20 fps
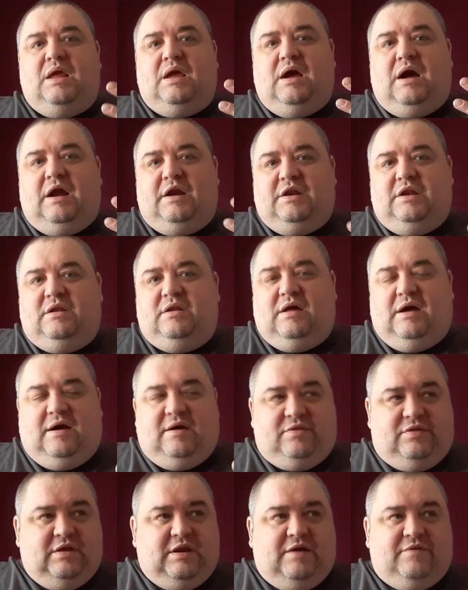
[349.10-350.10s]
and
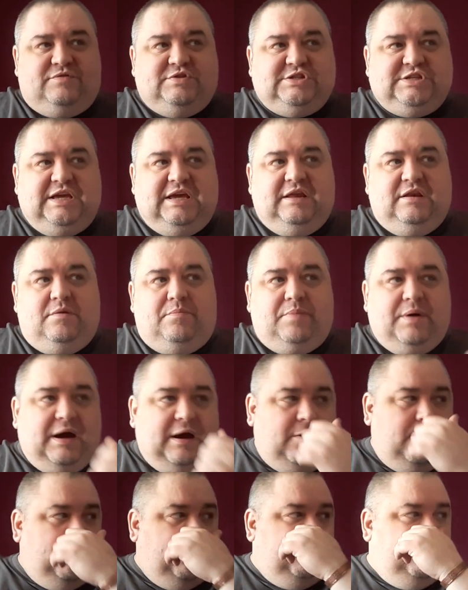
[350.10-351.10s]
that I've seen
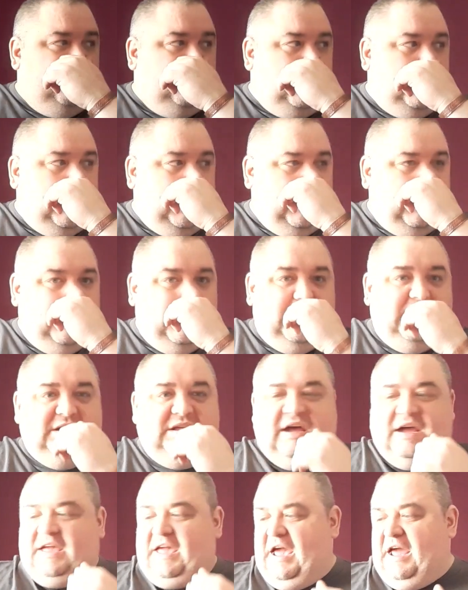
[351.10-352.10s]
about.
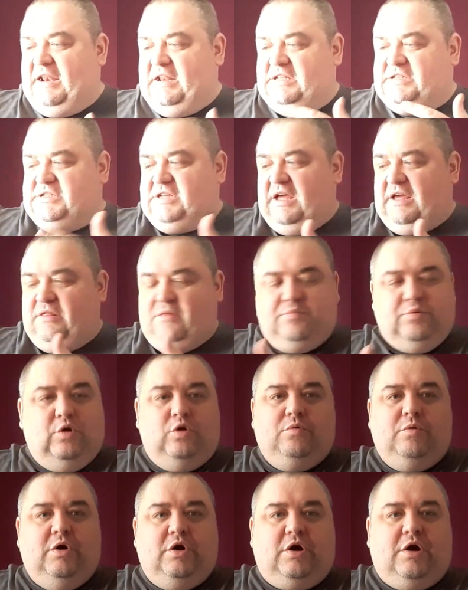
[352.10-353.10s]
Again, it's like the
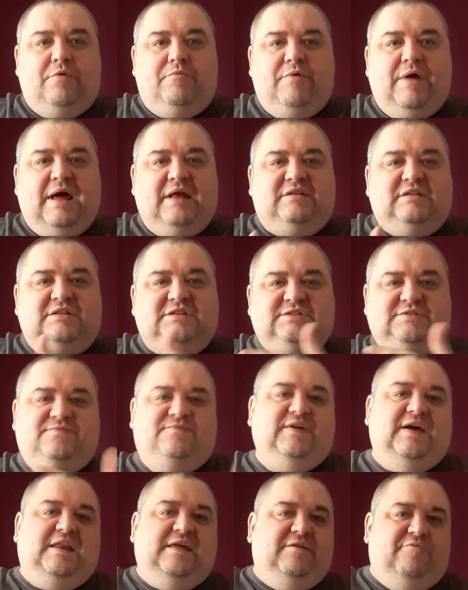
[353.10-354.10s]
Bullworker Red. It's
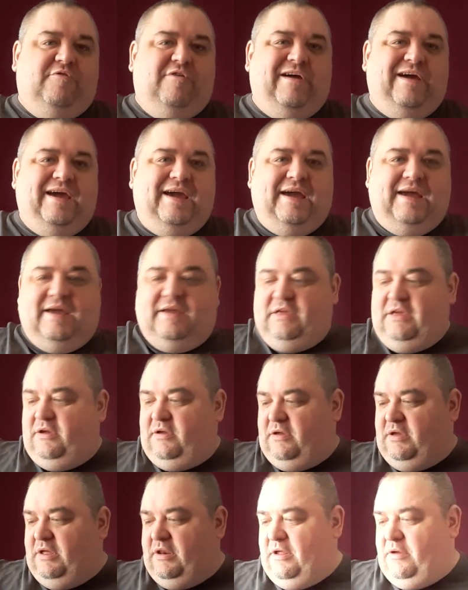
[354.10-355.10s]
very rare.
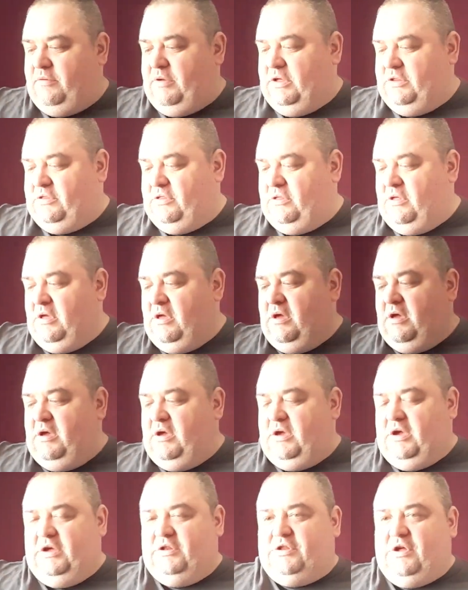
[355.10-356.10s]

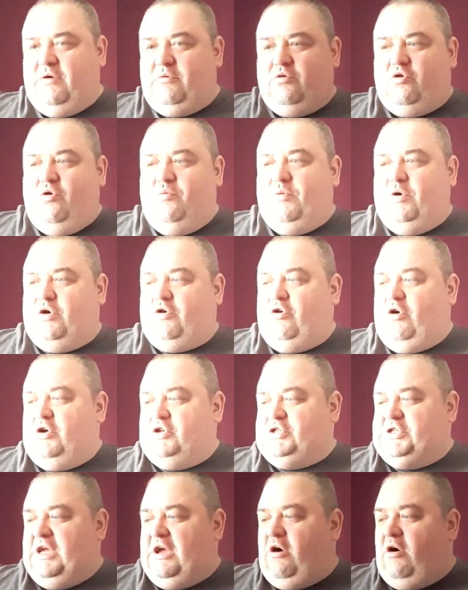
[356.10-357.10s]
You don't come
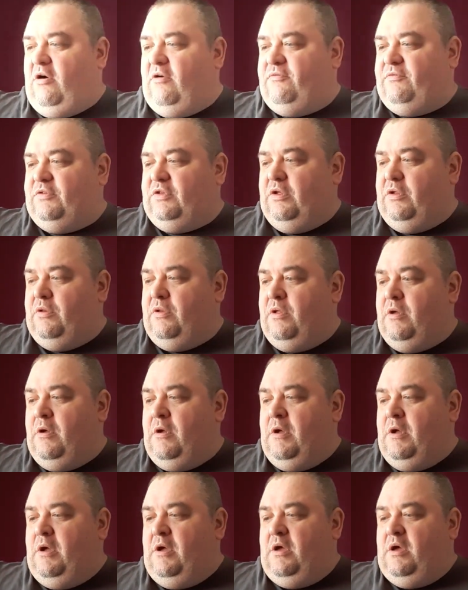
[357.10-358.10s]
across it often.
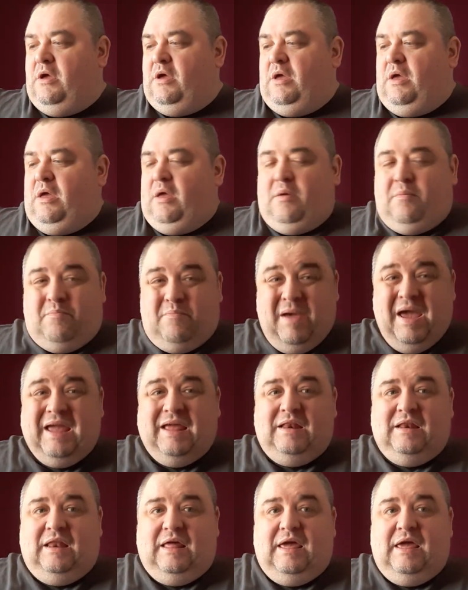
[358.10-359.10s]

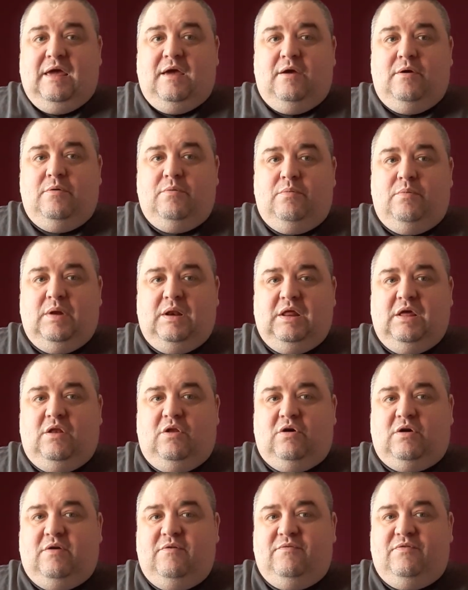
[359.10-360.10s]
Mainly when you're
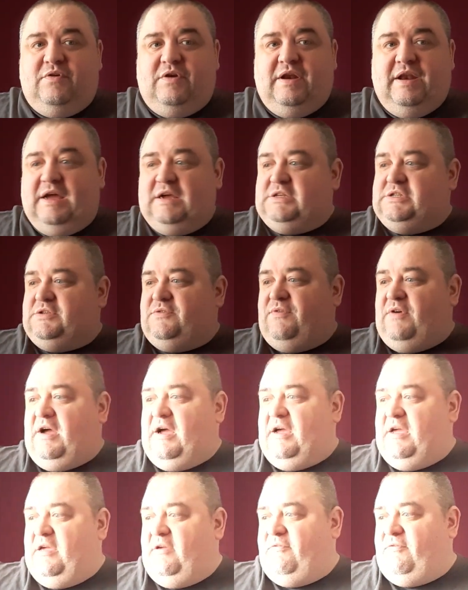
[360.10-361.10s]
looking for an
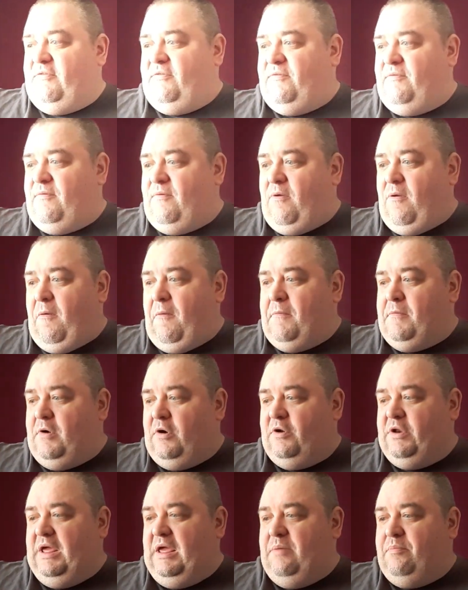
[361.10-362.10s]
X5
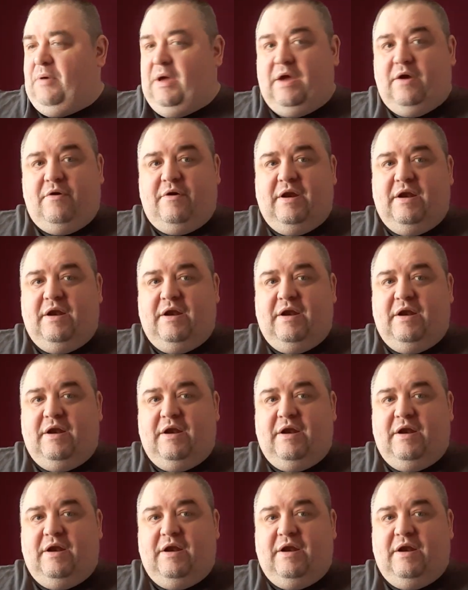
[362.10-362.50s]
on eBay or